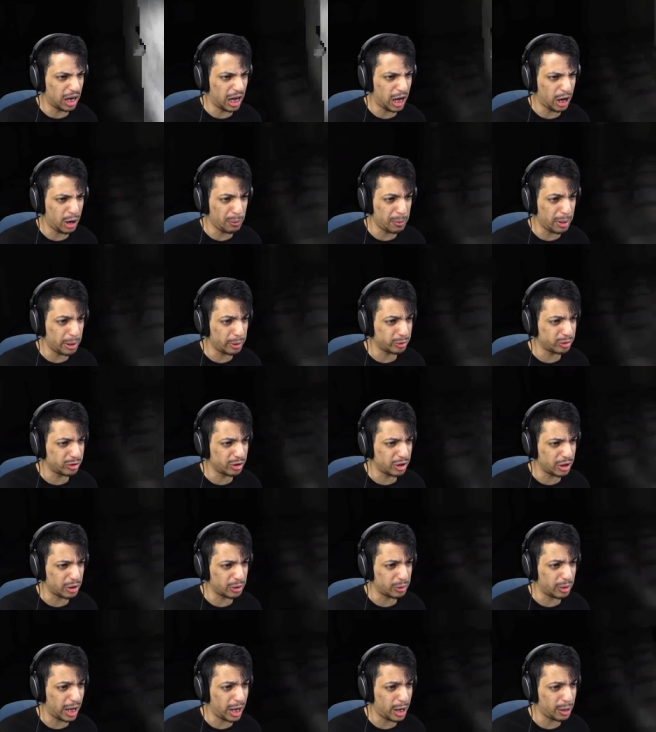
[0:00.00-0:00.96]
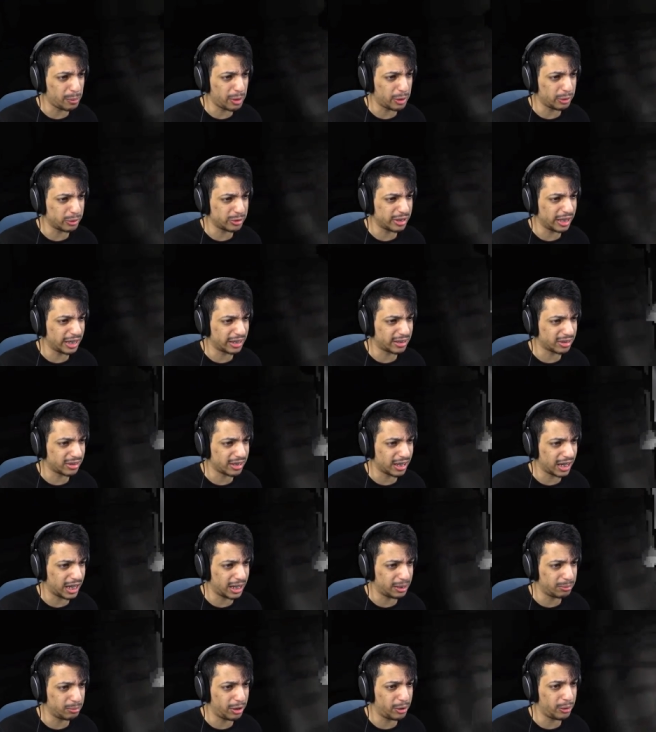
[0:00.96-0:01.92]
how about no? How about next
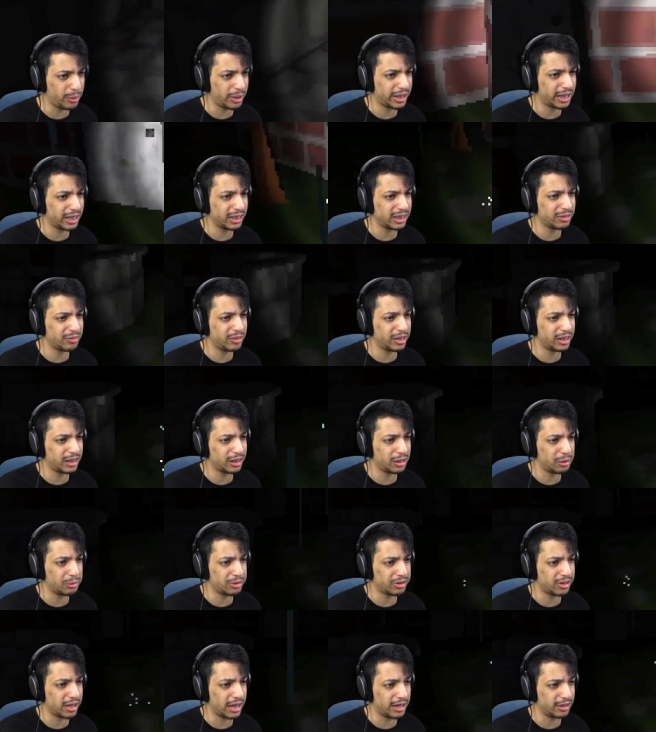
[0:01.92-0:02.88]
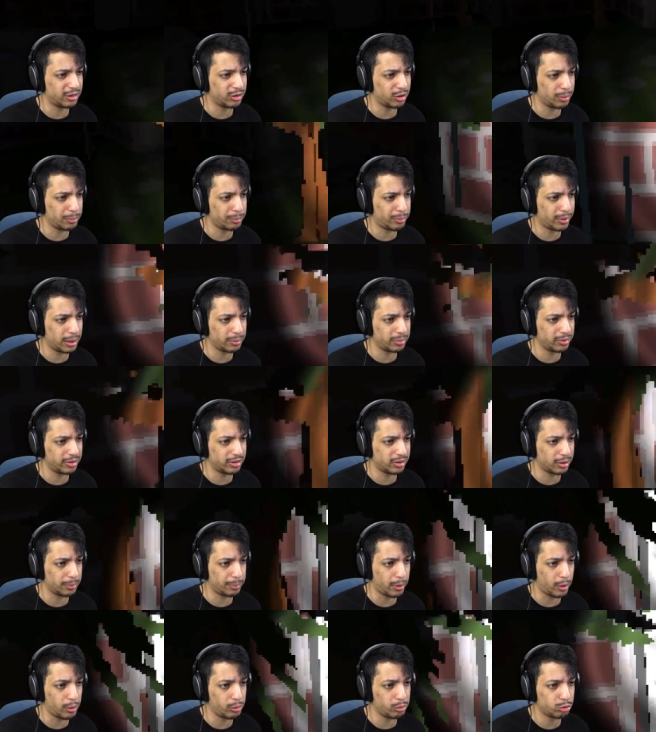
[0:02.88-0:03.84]
time? Oh, I can't even close that, so I'm probably
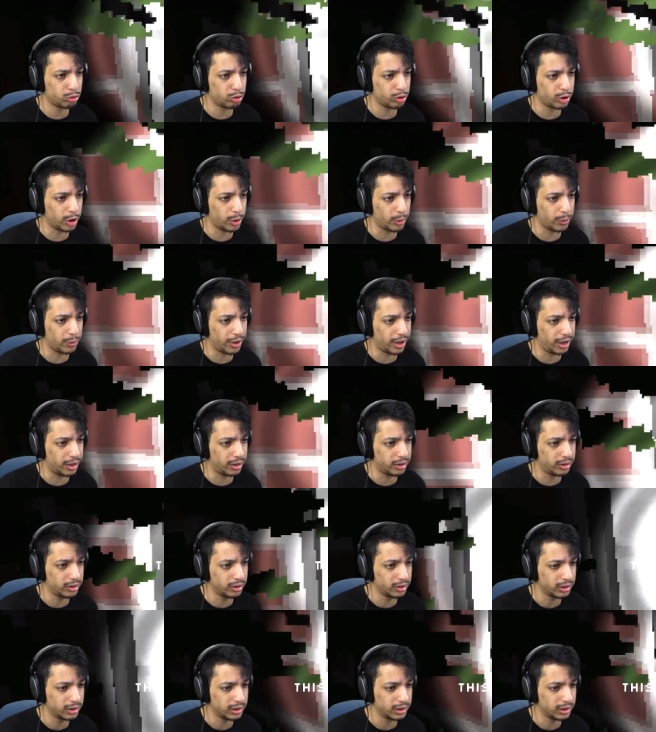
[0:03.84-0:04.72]
supposed to go there.